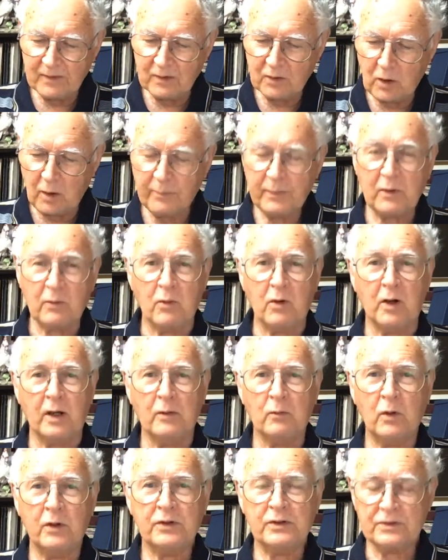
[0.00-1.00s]

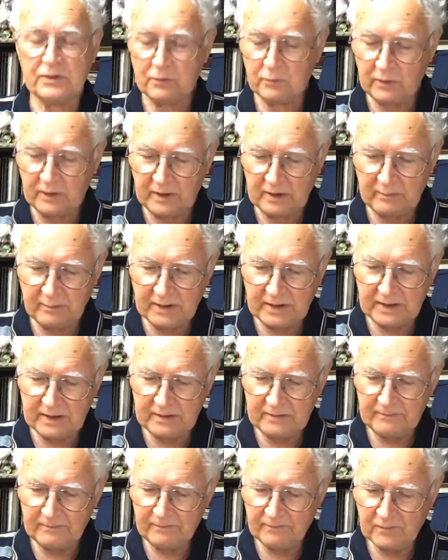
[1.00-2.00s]
copyright, what does it really
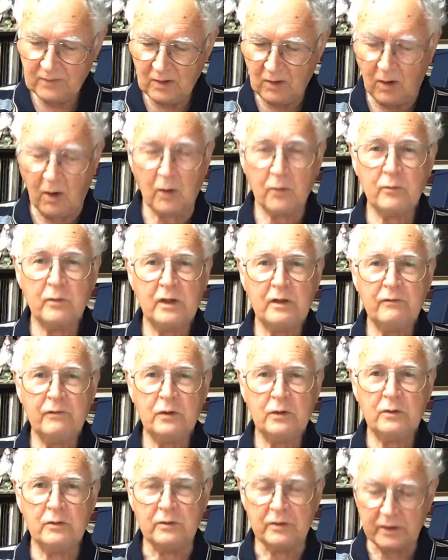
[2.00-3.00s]
mean, on
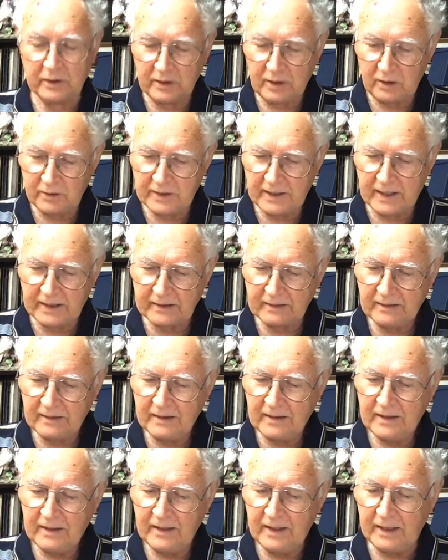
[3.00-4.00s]
review, the Kodak
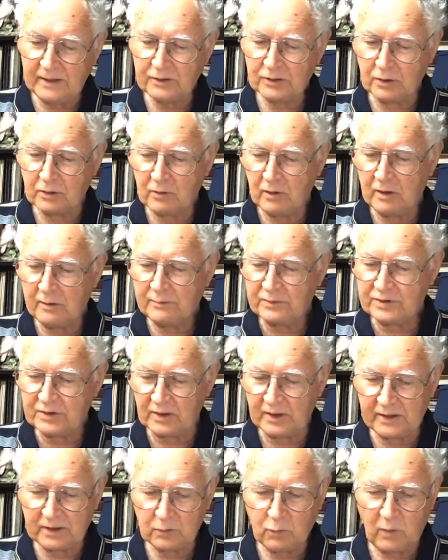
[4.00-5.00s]
Ektachrome
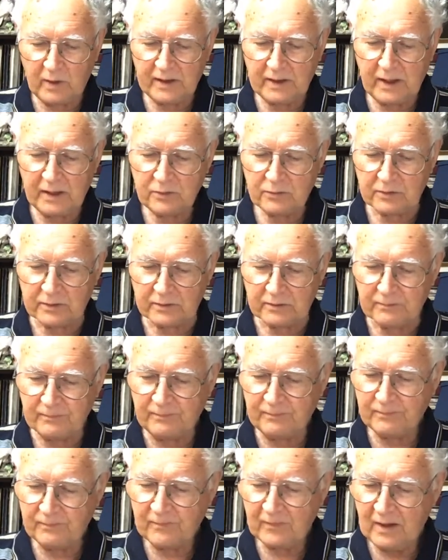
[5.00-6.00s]
Select 100,
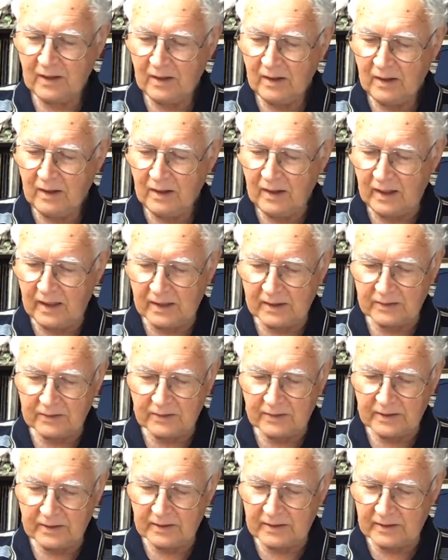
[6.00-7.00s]
and
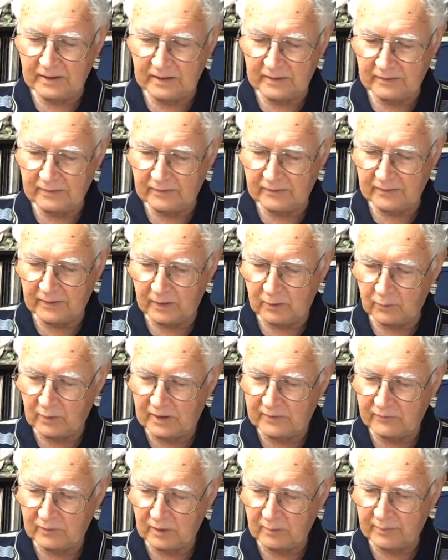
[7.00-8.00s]
they're
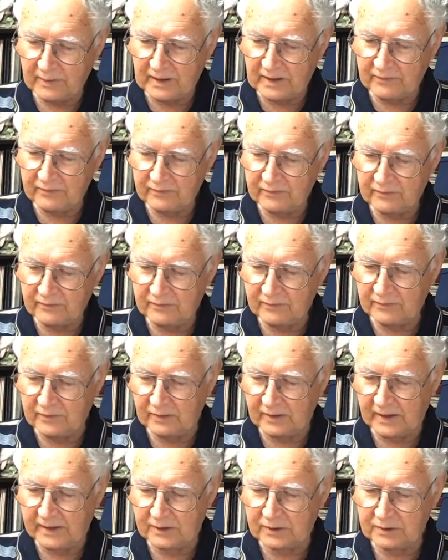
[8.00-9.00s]
raving about
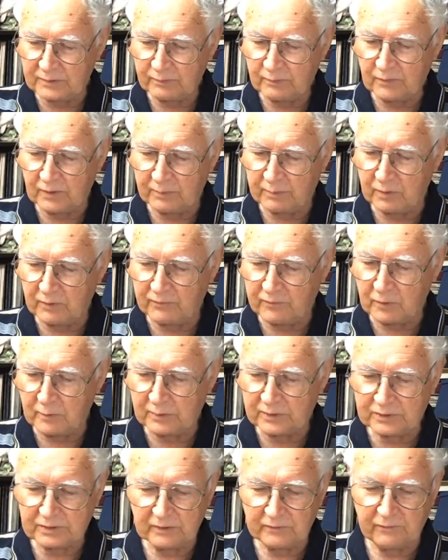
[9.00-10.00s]
the
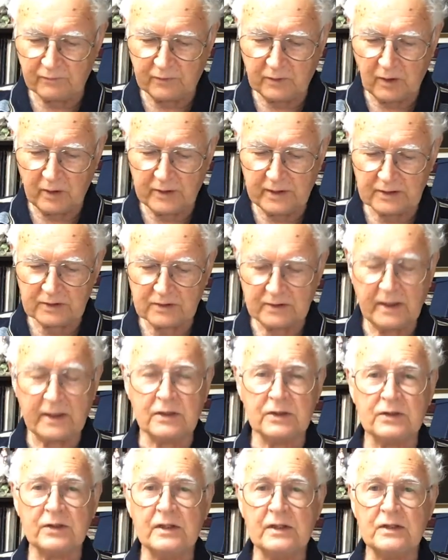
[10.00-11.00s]
performance of Kodak's
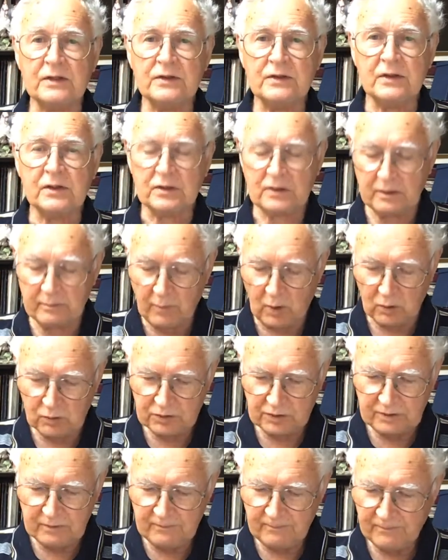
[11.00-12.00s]
latest E6
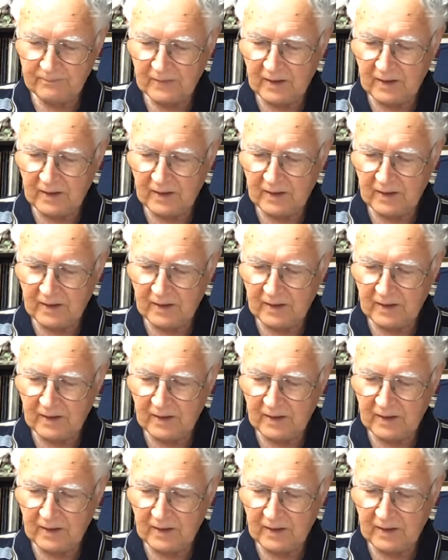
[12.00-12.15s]
emulsion.